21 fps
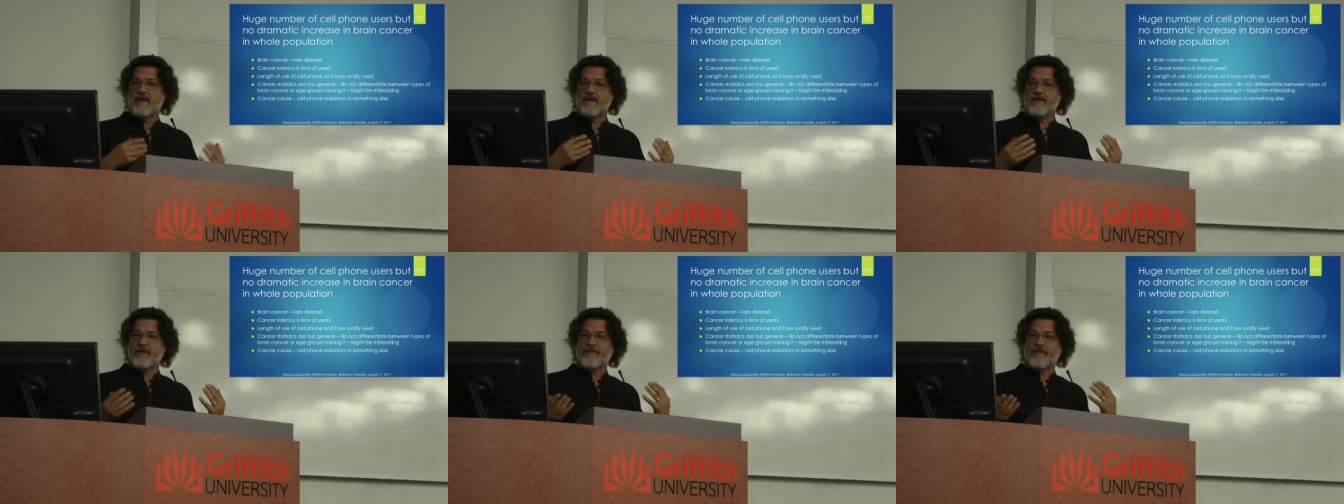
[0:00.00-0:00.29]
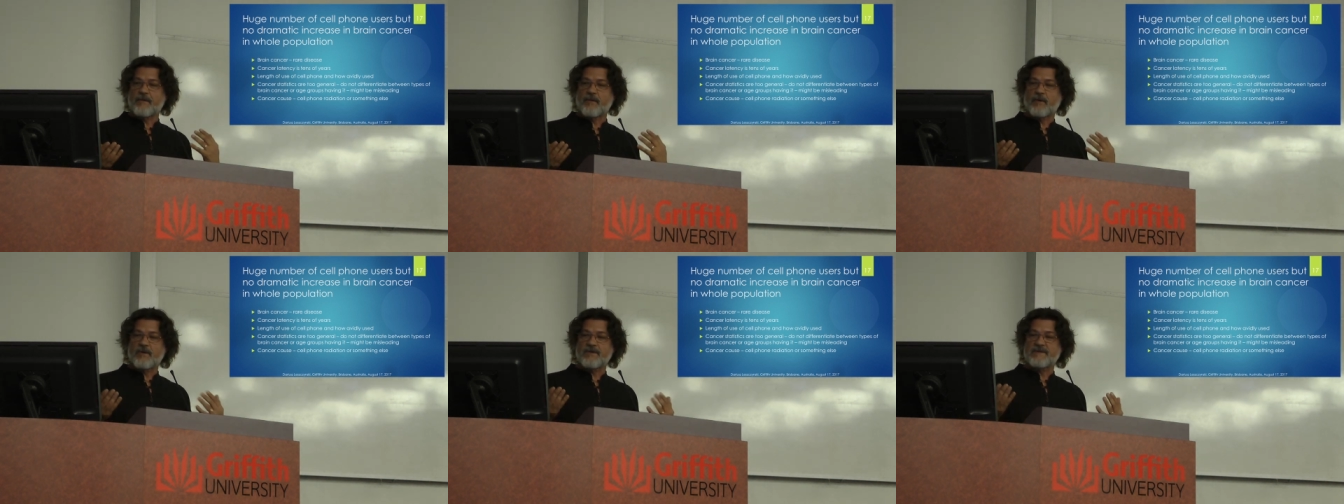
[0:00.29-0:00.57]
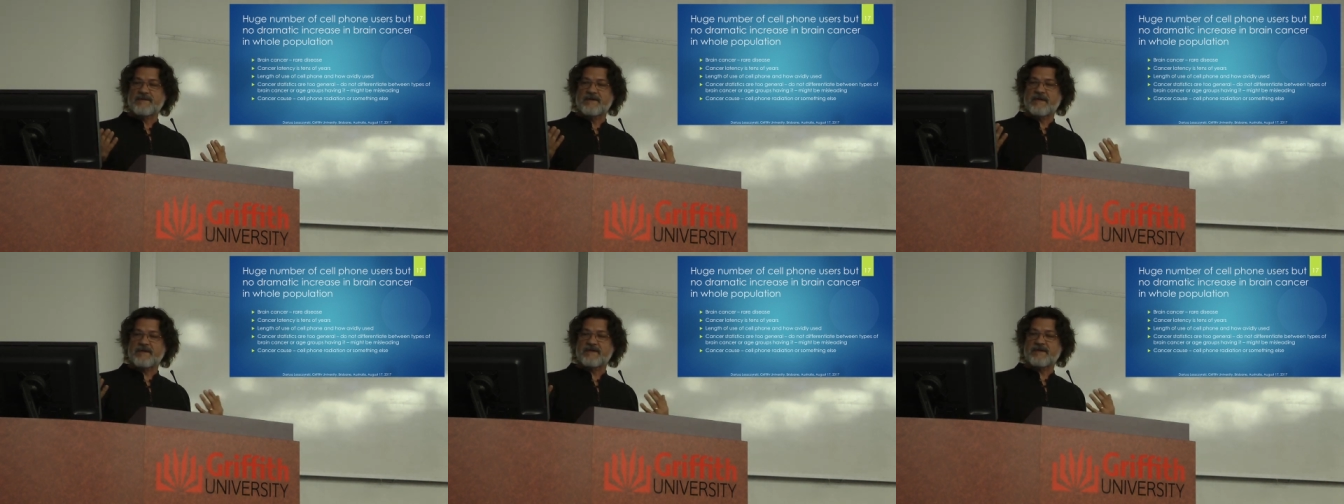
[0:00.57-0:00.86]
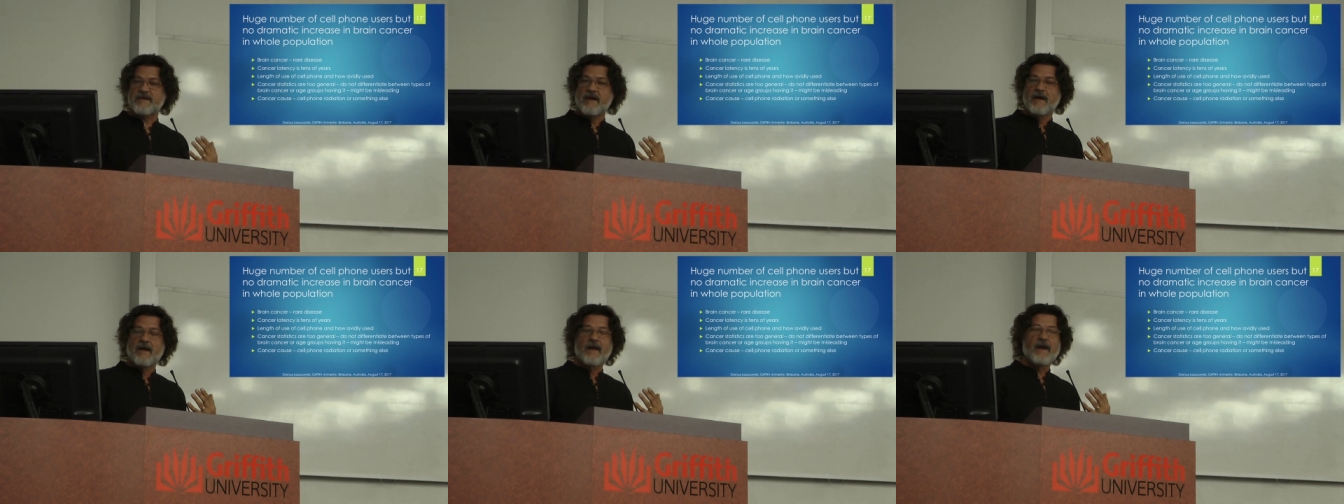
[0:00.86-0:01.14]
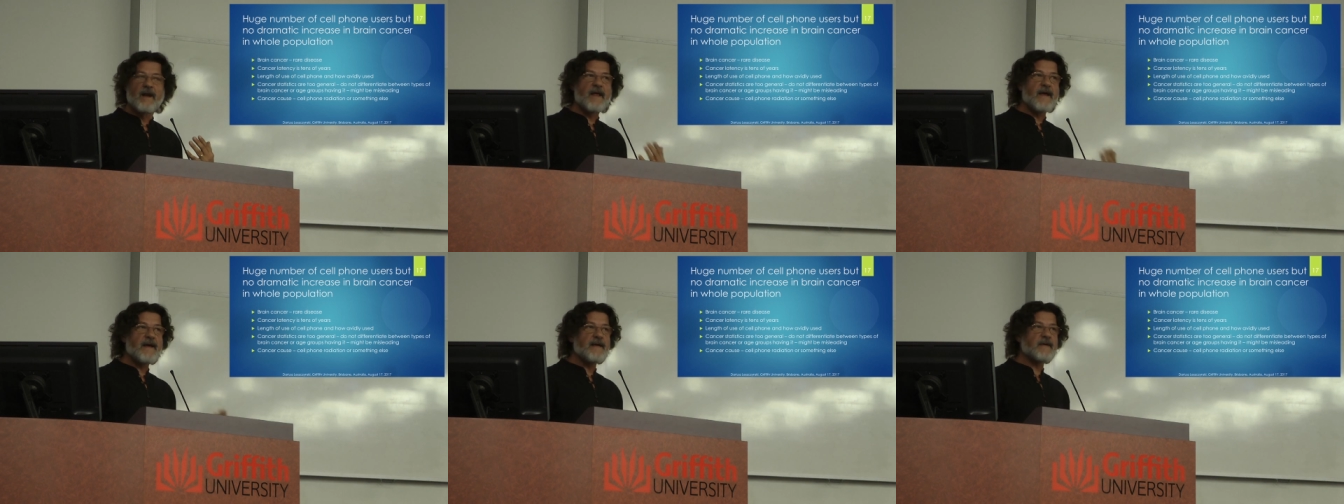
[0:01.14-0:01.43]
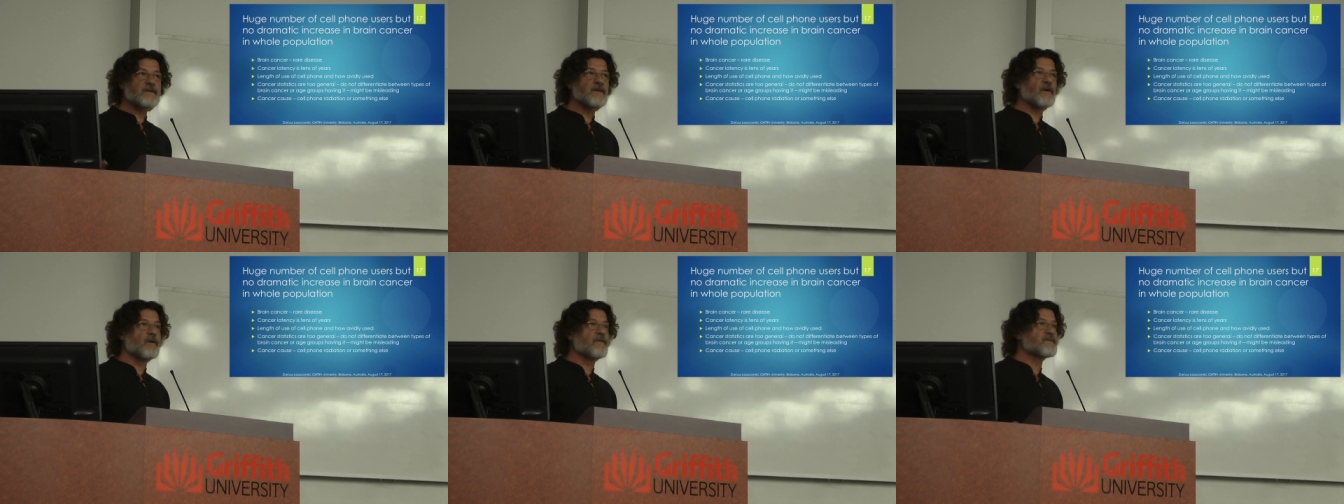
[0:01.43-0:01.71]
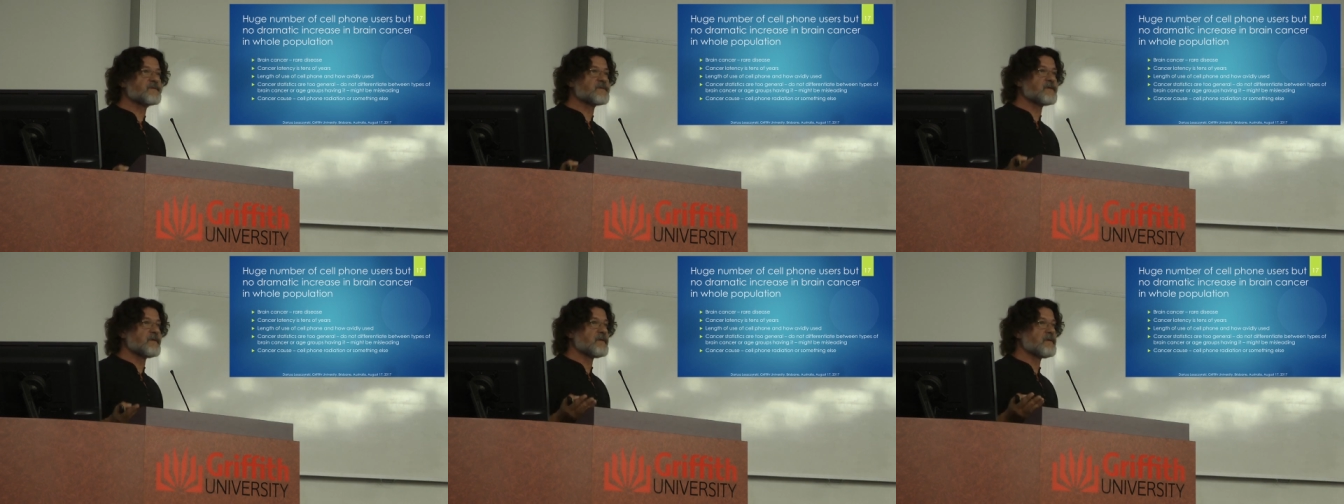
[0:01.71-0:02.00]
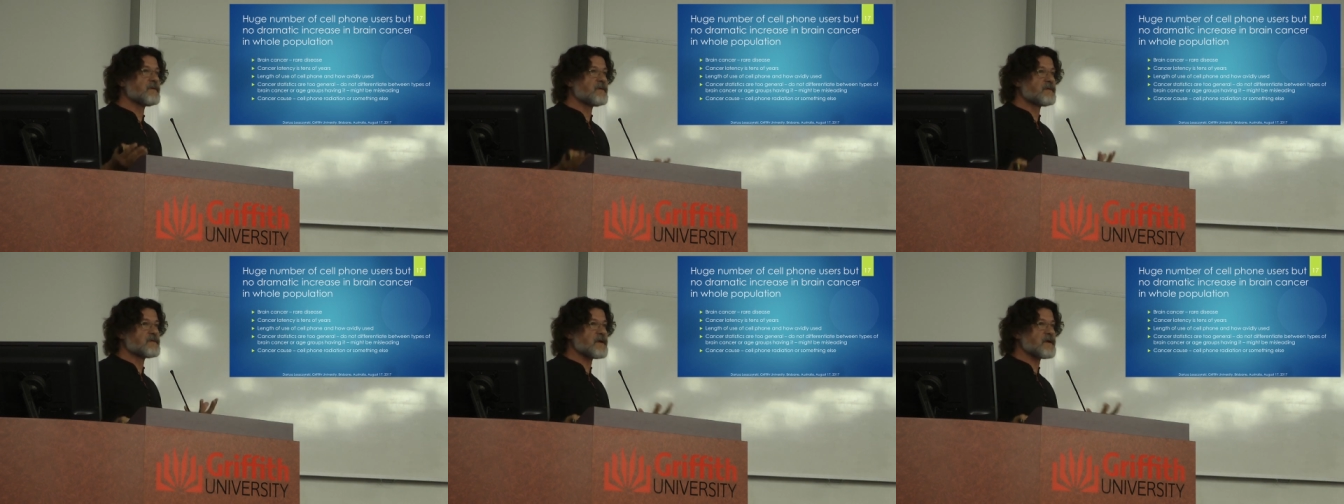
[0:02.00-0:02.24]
Then, of course, this length of